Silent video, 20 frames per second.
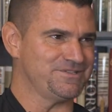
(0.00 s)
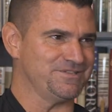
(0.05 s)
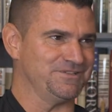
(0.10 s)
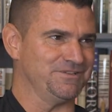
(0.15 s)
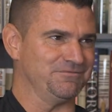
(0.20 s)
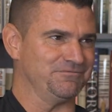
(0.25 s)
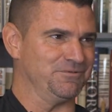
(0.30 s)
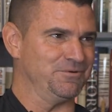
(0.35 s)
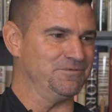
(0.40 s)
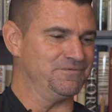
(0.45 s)
and
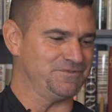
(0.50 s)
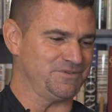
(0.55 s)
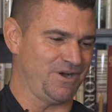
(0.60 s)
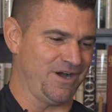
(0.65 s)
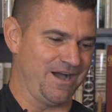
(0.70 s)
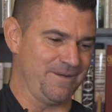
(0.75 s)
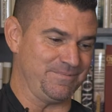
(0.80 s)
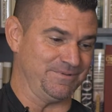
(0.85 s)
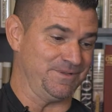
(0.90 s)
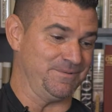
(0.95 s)
the
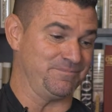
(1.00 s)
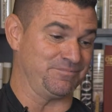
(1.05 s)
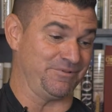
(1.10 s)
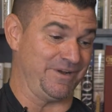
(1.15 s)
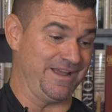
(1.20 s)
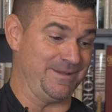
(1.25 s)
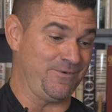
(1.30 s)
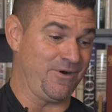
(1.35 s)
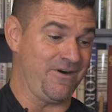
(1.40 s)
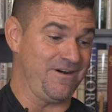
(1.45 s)
rooftop and the
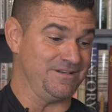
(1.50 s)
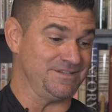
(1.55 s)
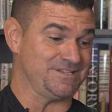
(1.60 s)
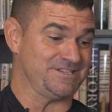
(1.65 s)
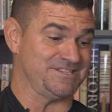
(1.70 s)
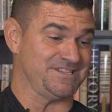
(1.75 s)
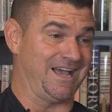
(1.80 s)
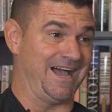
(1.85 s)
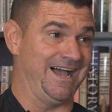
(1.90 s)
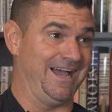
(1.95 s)

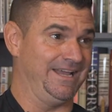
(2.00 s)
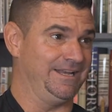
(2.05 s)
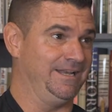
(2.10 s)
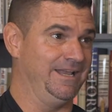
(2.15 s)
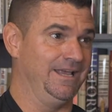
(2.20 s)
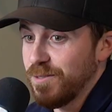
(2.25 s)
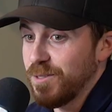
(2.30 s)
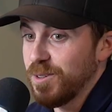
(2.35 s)
Bramhall sign.